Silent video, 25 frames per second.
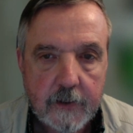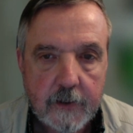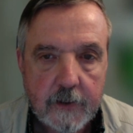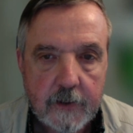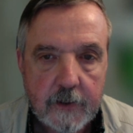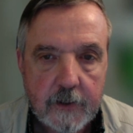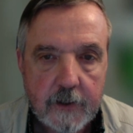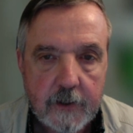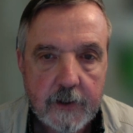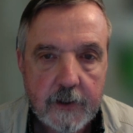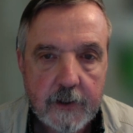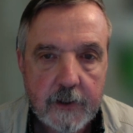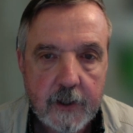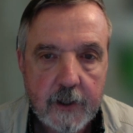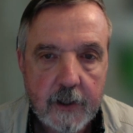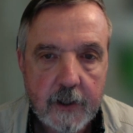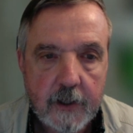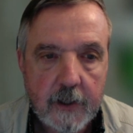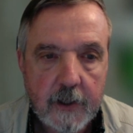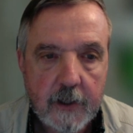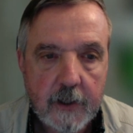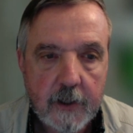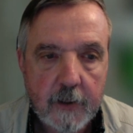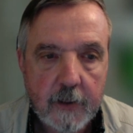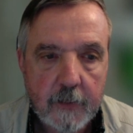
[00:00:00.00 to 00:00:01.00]
just a
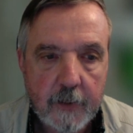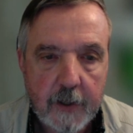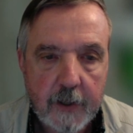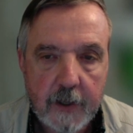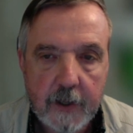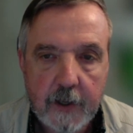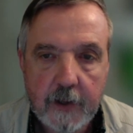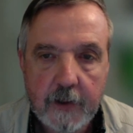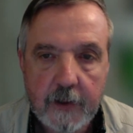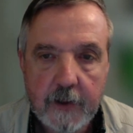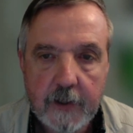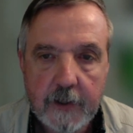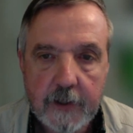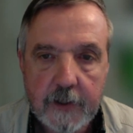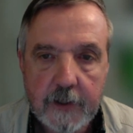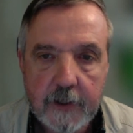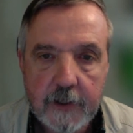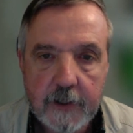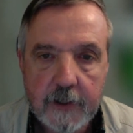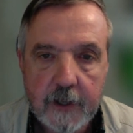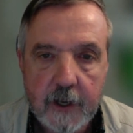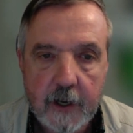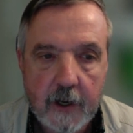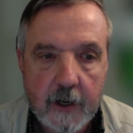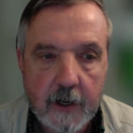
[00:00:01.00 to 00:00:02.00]
little bit. And this
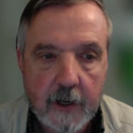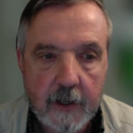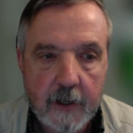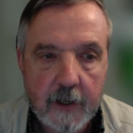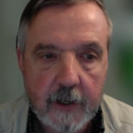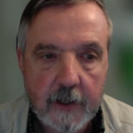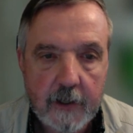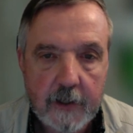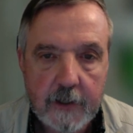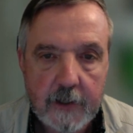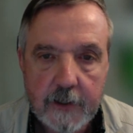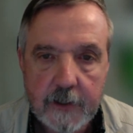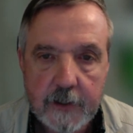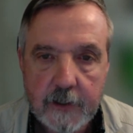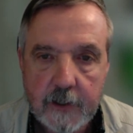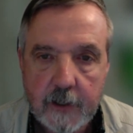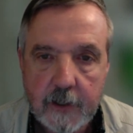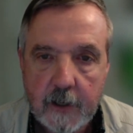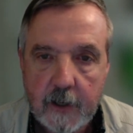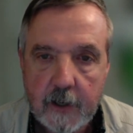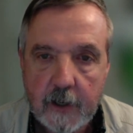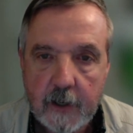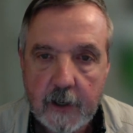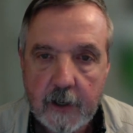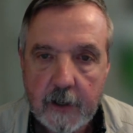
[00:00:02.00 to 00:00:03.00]
is the highlights.
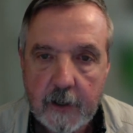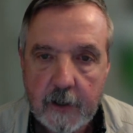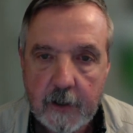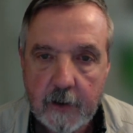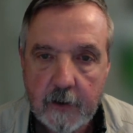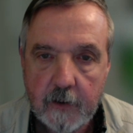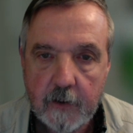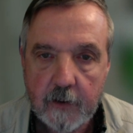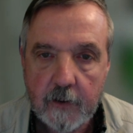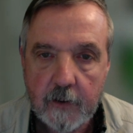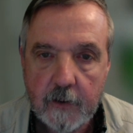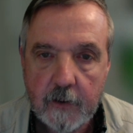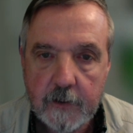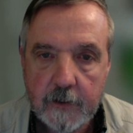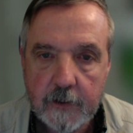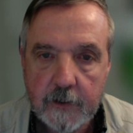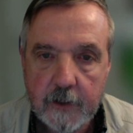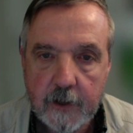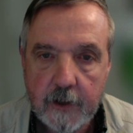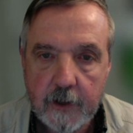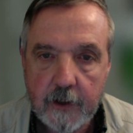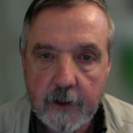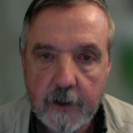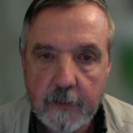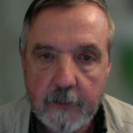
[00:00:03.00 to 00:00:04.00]
Here is
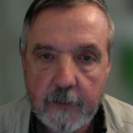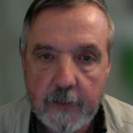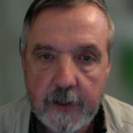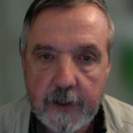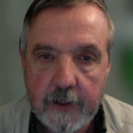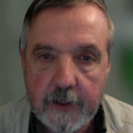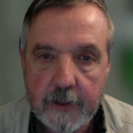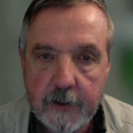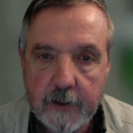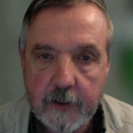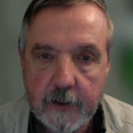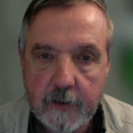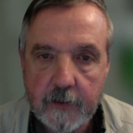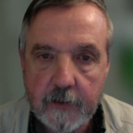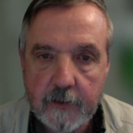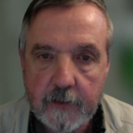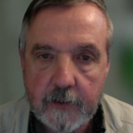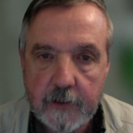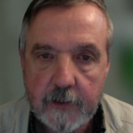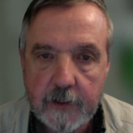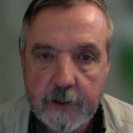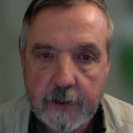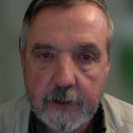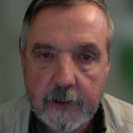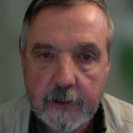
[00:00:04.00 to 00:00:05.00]
the
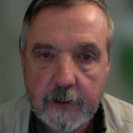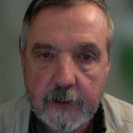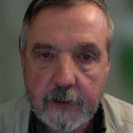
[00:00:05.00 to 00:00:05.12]
midtones.